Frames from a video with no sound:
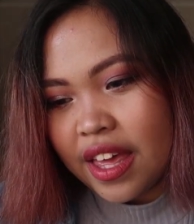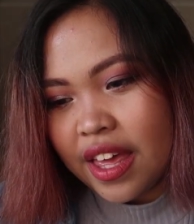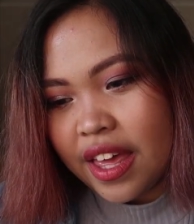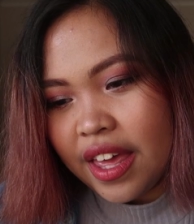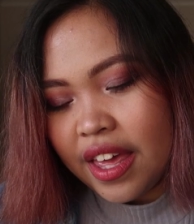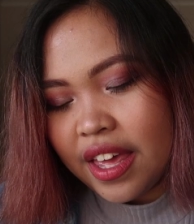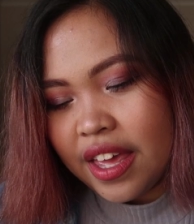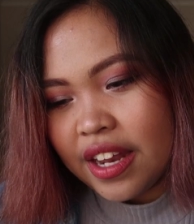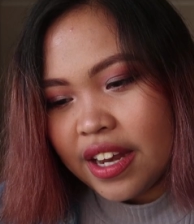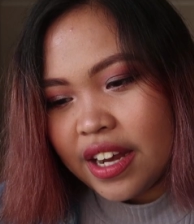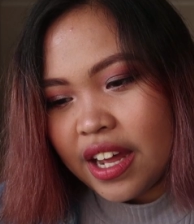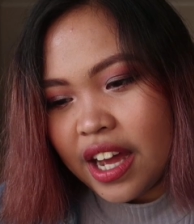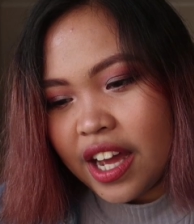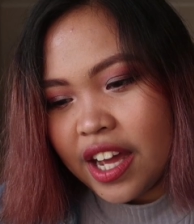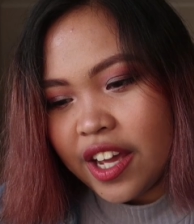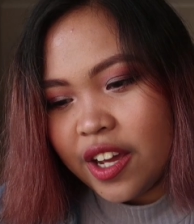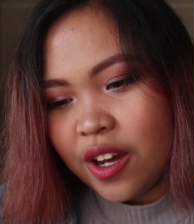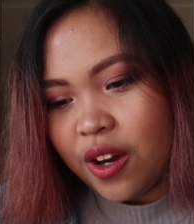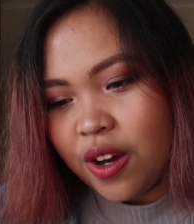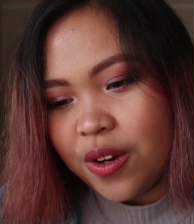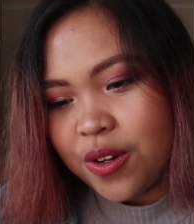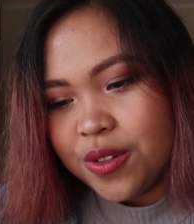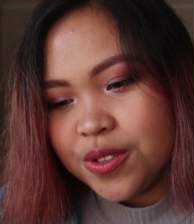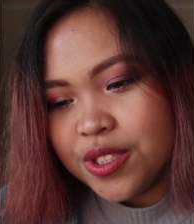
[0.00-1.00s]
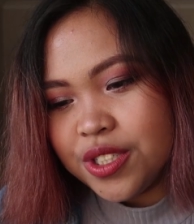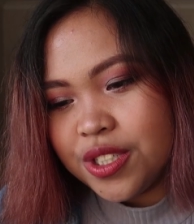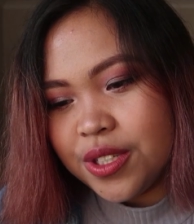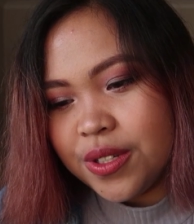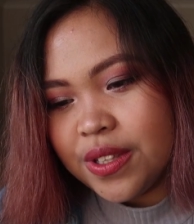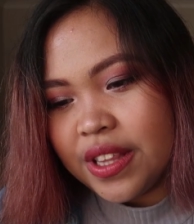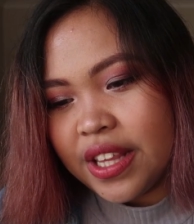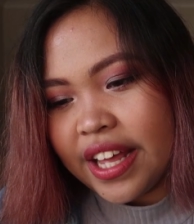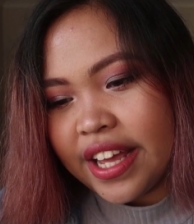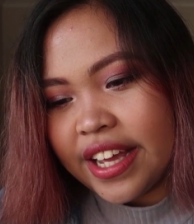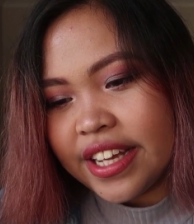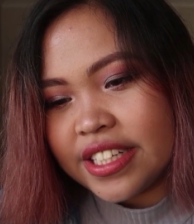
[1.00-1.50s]
And I also
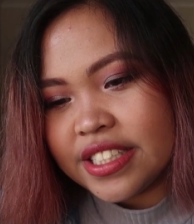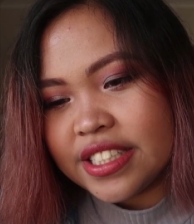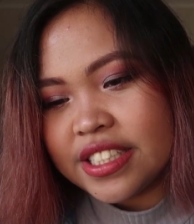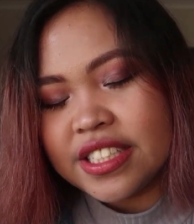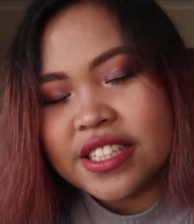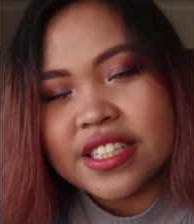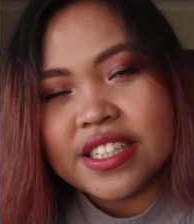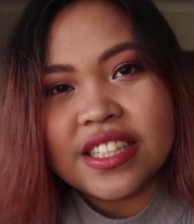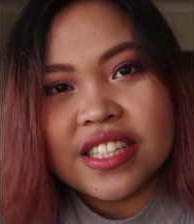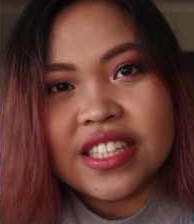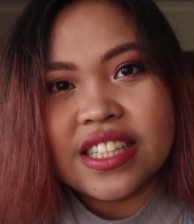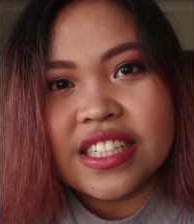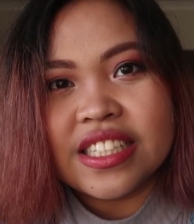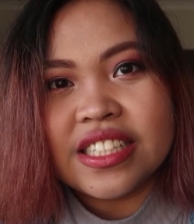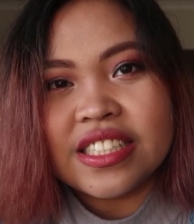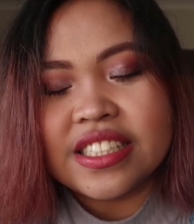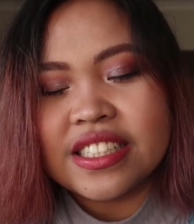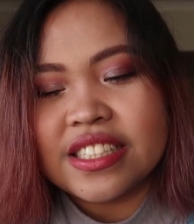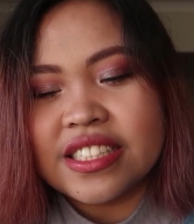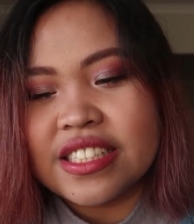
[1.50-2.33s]
liked this